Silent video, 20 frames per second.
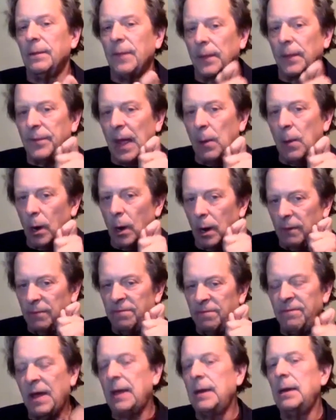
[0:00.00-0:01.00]
that they were
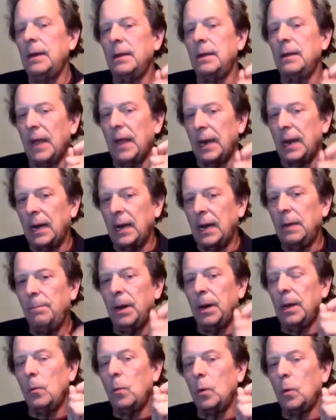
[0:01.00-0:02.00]
offended that
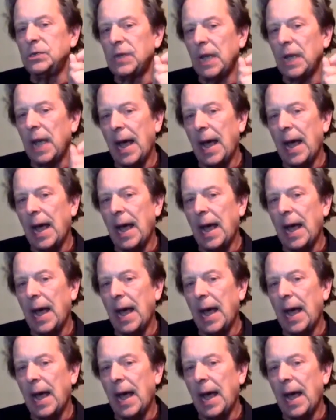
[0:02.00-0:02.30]
anybody was